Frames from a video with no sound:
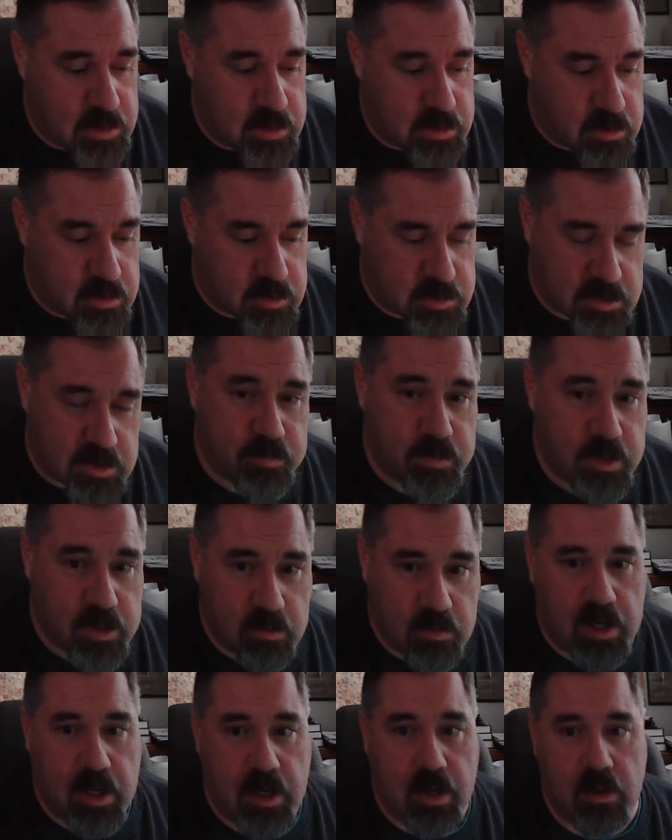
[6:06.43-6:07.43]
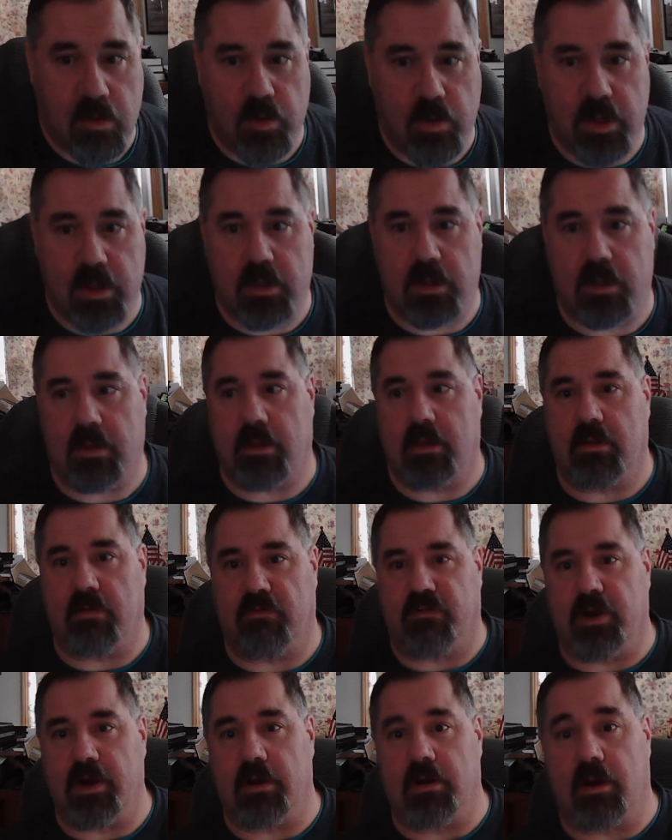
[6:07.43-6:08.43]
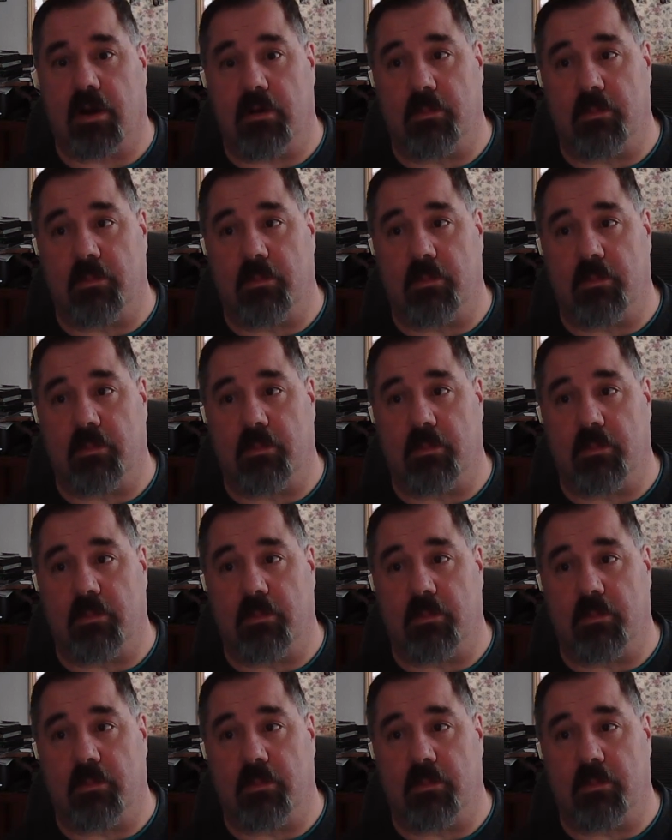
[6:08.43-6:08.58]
there's something wrong with the firearm.